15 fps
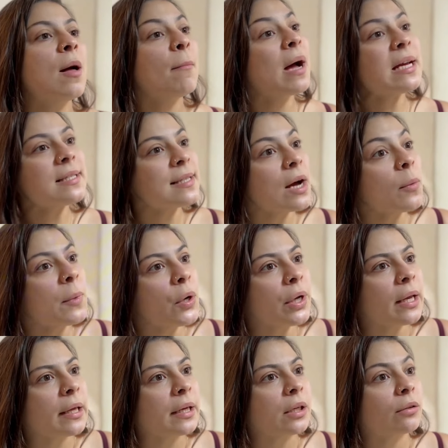But no, my
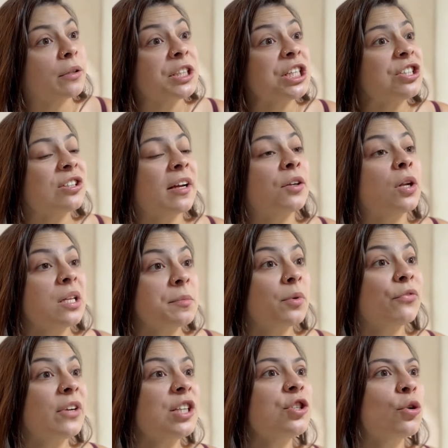dear. It's
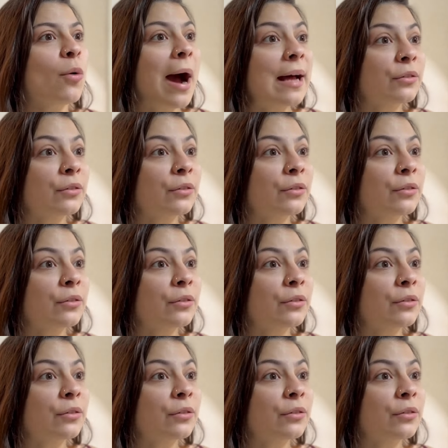2024.